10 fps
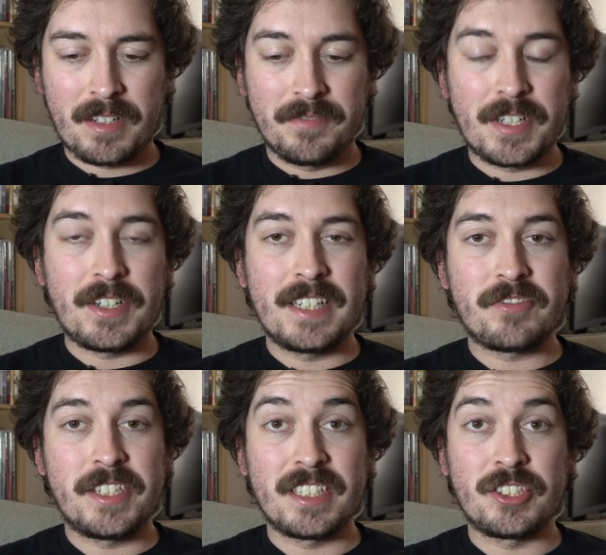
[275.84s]
very
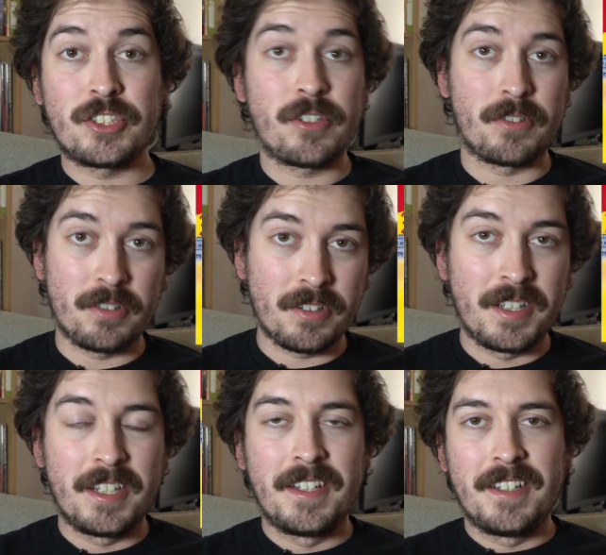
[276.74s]
interesting journal
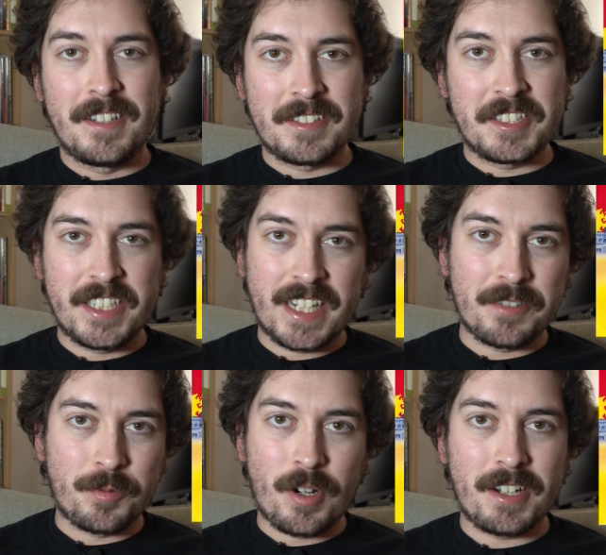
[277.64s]
on the set
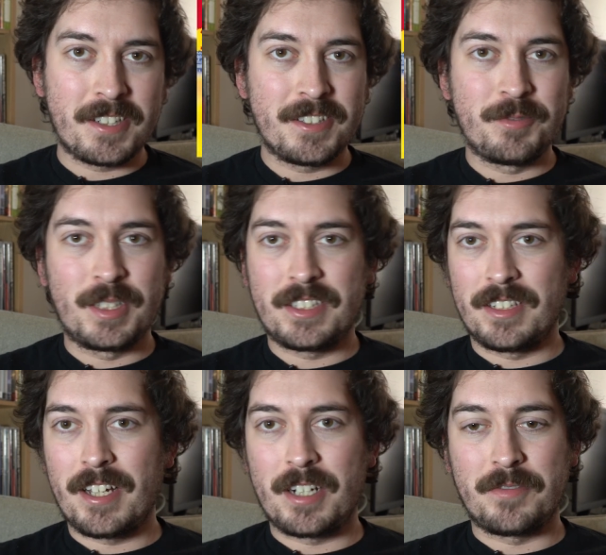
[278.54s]
of Walker with a
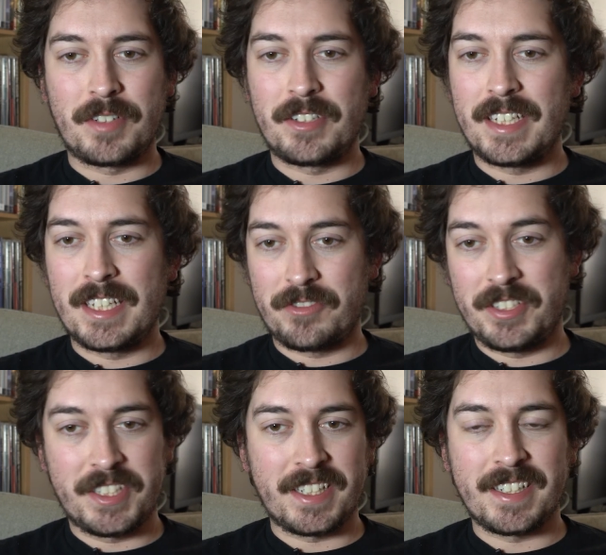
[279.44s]
lot of very
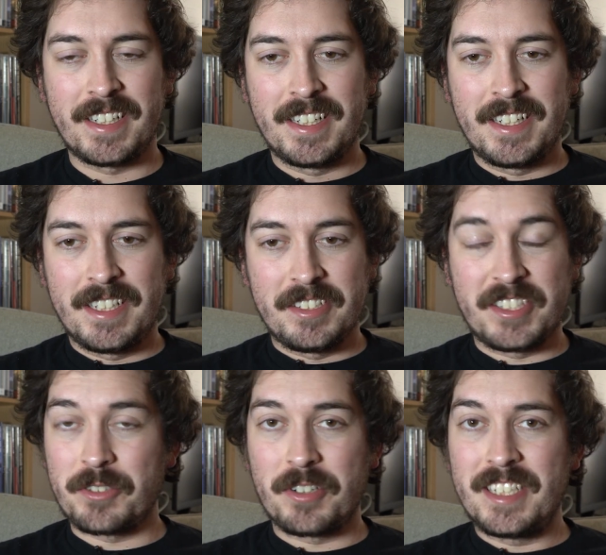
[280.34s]
interesting
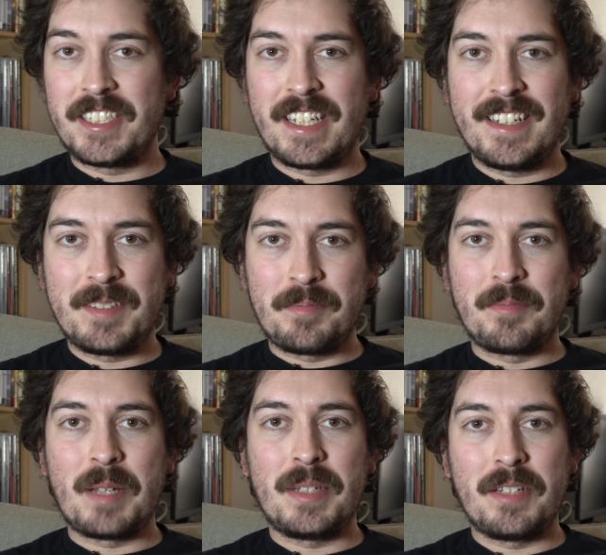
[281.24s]
stories in it,
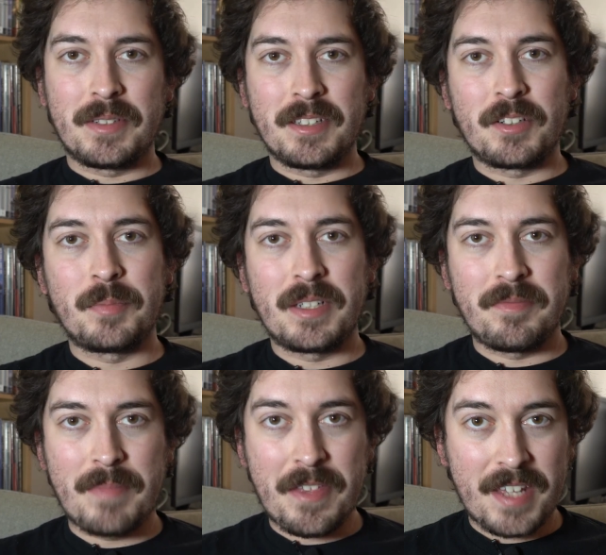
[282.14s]
maybe even a little bit
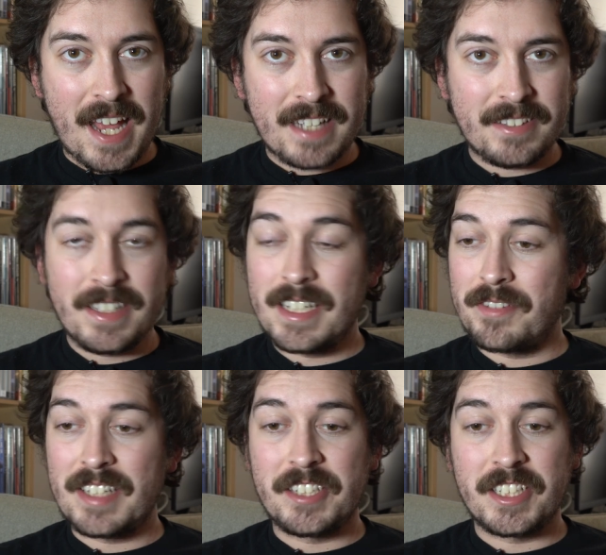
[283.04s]
of method acting, and
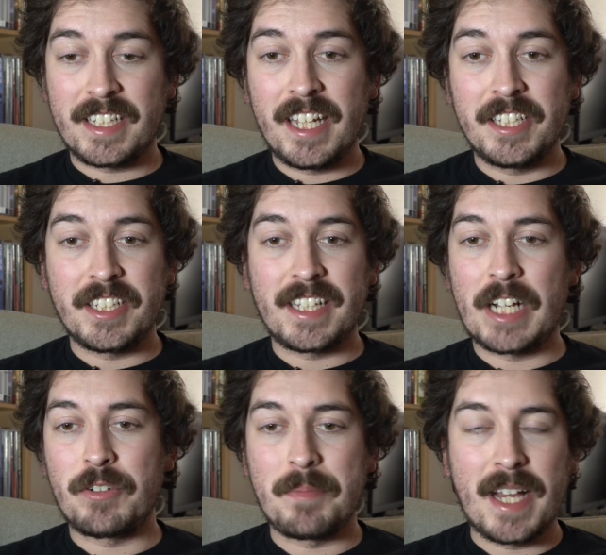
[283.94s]
if that's the case, I got
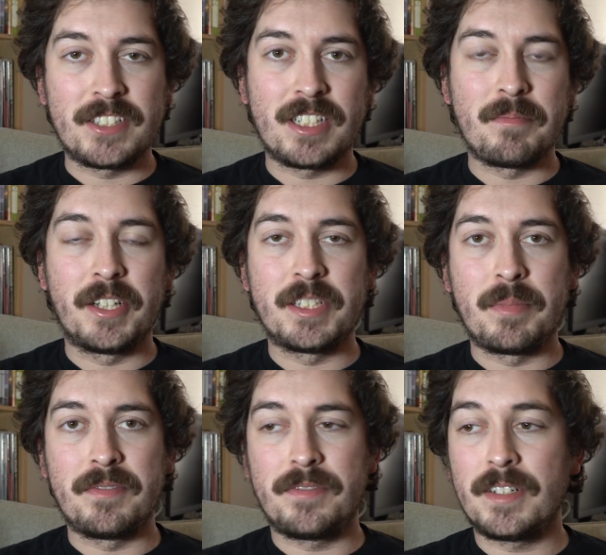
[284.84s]
to imagine it must have
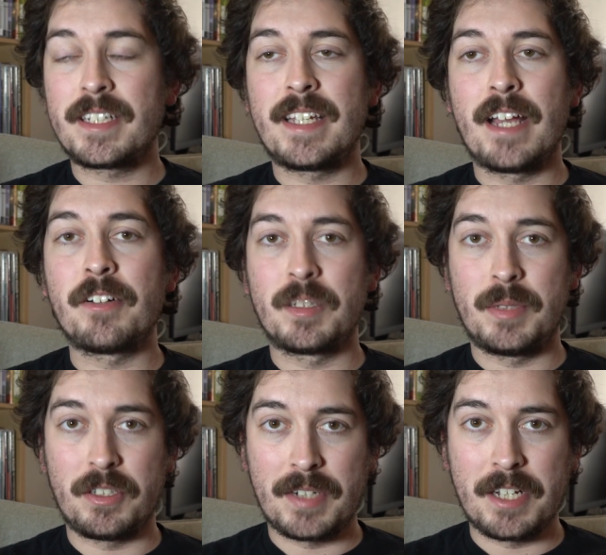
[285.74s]
been fucking hell to
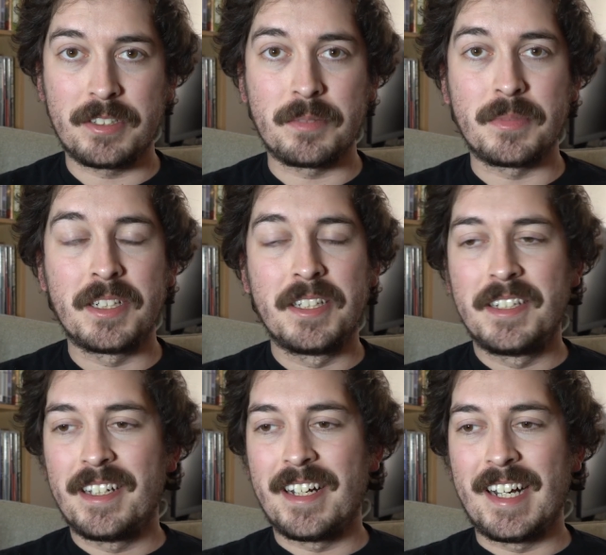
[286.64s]
be around him.
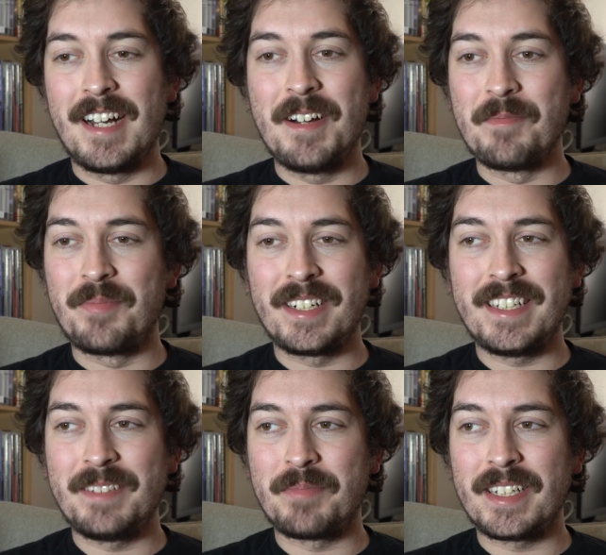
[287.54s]
But
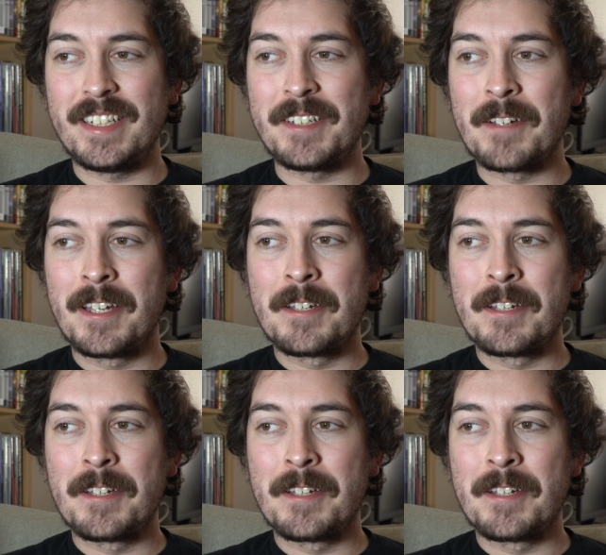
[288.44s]
he